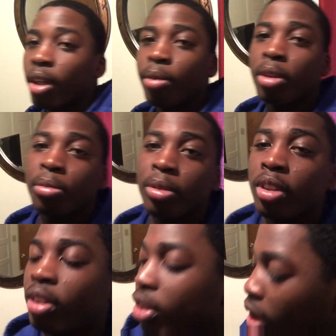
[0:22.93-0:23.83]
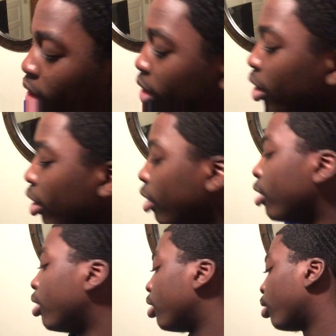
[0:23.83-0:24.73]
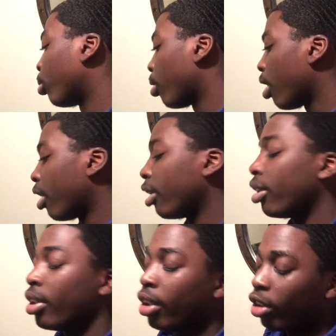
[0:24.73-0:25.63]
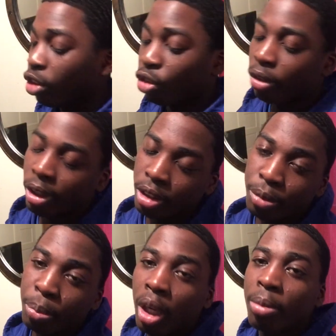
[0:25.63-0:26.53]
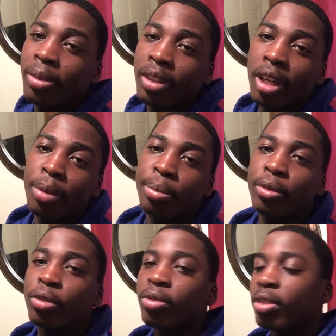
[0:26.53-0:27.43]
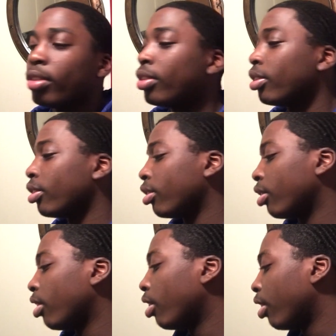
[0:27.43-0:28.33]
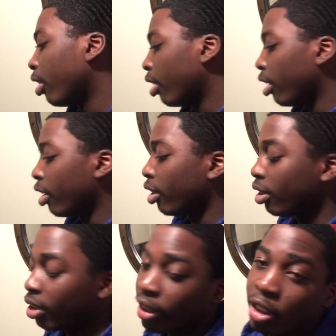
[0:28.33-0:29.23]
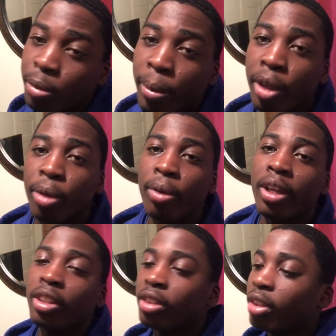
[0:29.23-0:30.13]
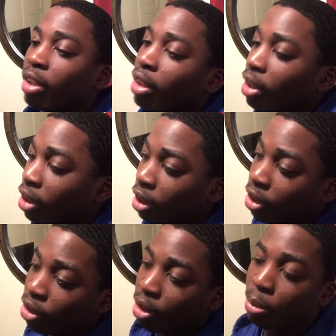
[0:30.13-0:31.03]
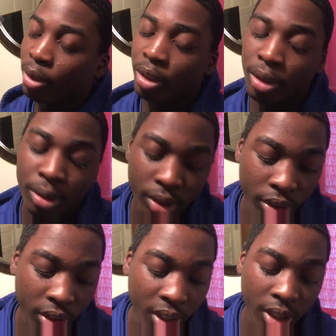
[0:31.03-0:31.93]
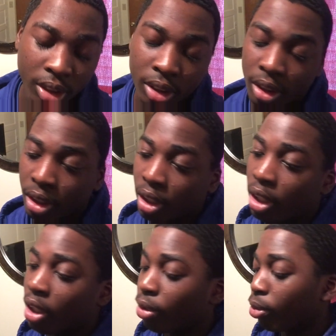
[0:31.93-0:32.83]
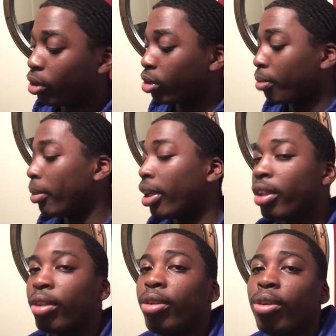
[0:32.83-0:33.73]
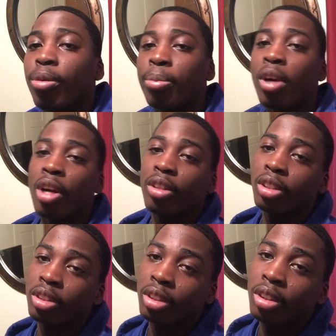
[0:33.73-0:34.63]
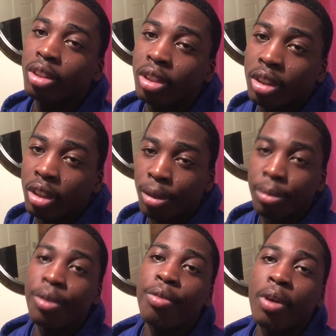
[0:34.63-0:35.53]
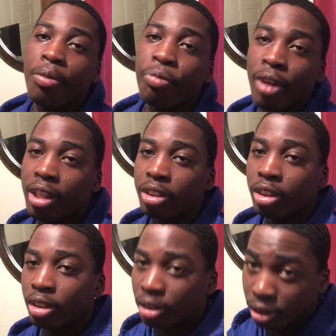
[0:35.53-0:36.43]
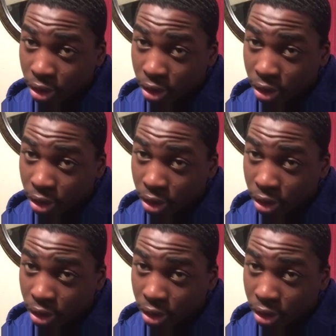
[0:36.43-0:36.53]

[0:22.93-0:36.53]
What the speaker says: I'm gonna be telling y'all why your ways probably not improving. And there's better ways you could be doing things which will make your progress come in way faster.